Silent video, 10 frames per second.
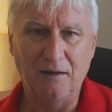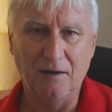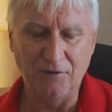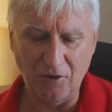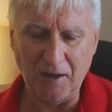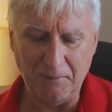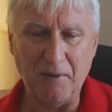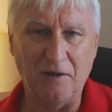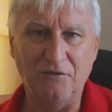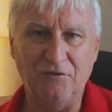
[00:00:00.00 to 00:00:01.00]
and 9
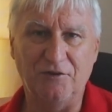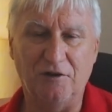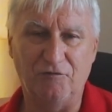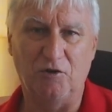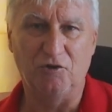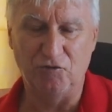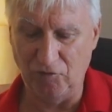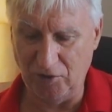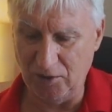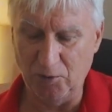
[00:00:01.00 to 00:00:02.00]
months after it was